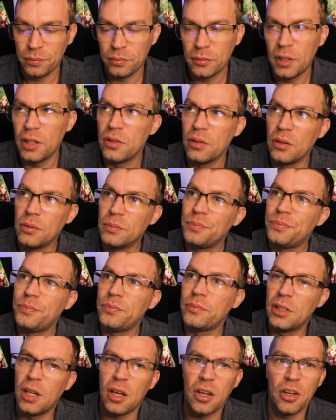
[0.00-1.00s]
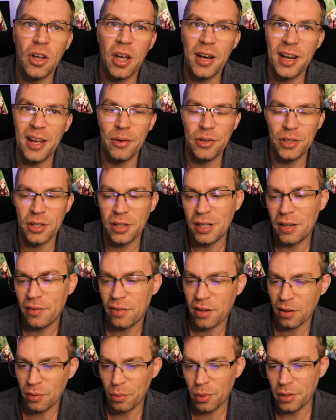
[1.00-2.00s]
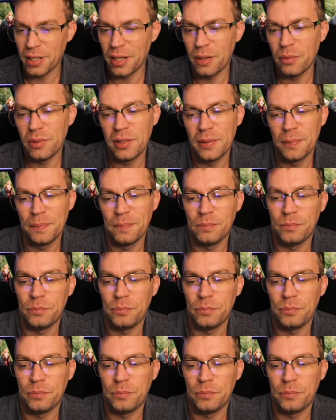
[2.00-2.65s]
That's not. It's like a 9-hour journey. I think I worked out once.